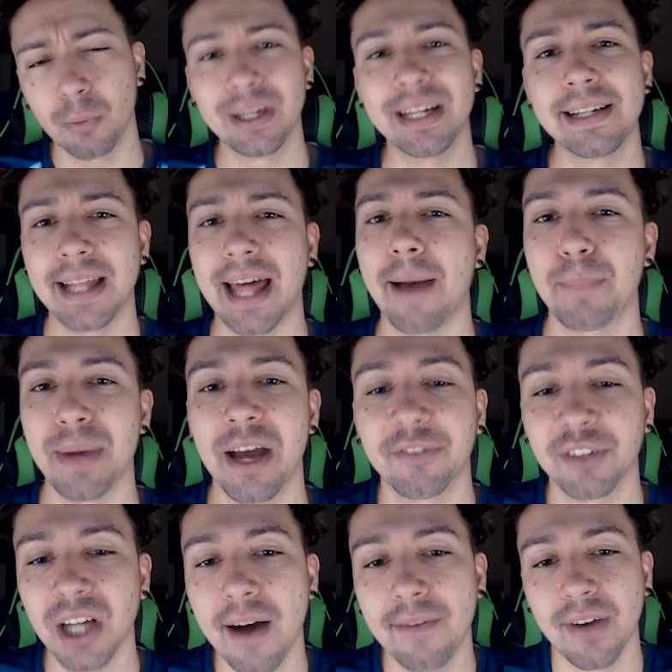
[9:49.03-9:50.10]
We need that bit
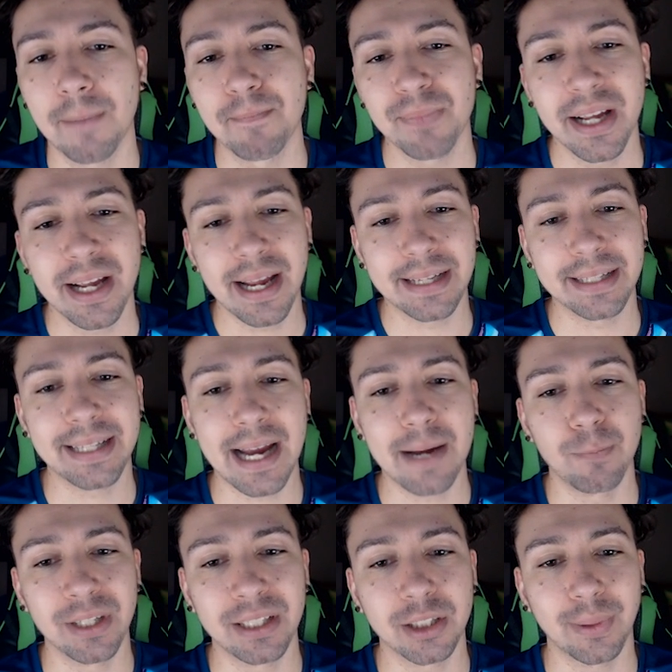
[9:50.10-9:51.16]
of cover in
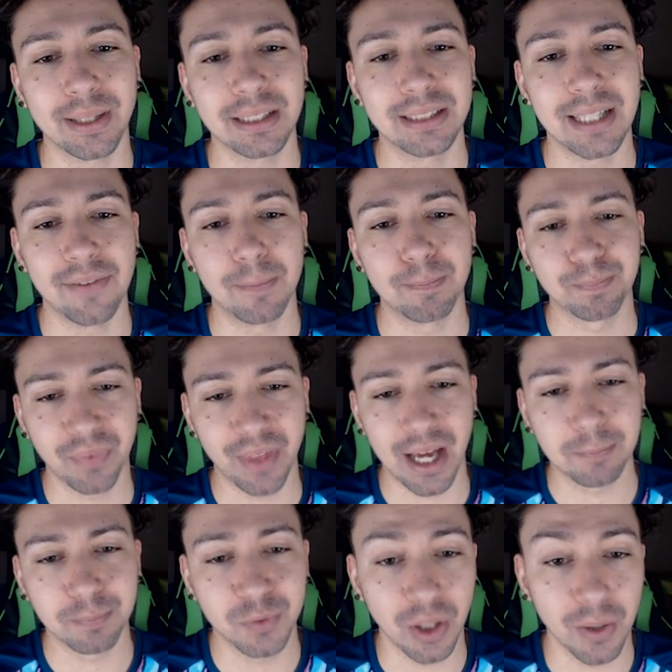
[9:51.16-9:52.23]
game week 27
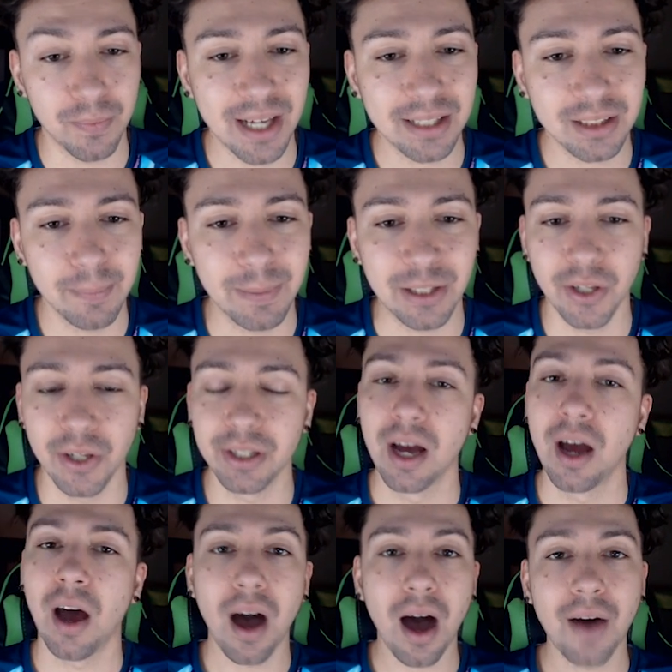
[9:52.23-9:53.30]
there, so that's going to be good.